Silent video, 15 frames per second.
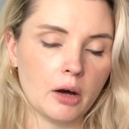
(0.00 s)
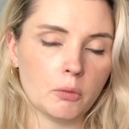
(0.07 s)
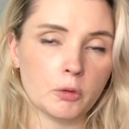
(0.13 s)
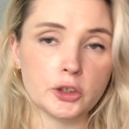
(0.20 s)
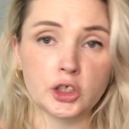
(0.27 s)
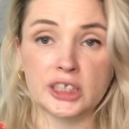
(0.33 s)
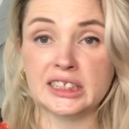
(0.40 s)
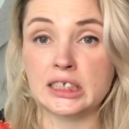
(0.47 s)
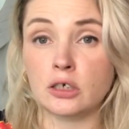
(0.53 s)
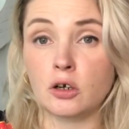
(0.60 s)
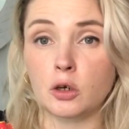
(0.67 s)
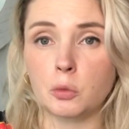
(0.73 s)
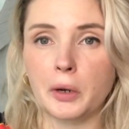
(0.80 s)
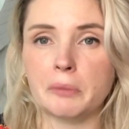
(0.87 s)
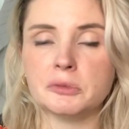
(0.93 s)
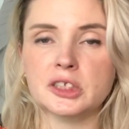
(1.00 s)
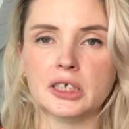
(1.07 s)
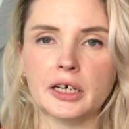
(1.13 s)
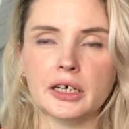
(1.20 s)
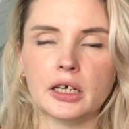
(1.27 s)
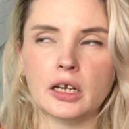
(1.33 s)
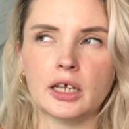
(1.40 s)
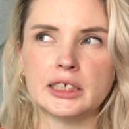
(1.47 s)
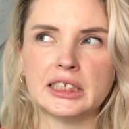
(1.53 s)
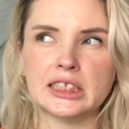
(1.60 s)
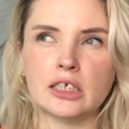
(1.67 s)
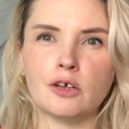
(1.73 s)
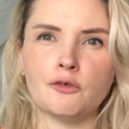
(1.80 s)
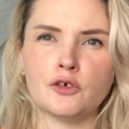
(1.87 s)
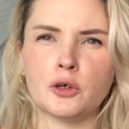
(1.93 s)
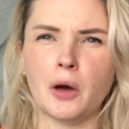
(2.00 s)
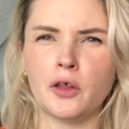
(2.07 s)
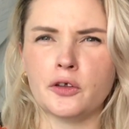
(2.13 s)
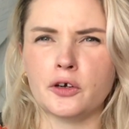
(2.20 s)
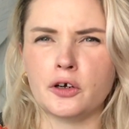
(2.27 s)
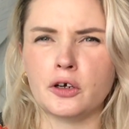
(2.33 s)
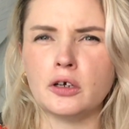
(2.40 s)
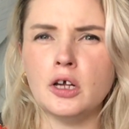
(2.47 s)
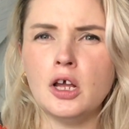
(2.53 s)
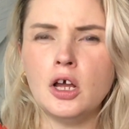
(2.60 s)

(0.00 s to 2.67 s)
which I'd seen on a website, and I'd seen a few other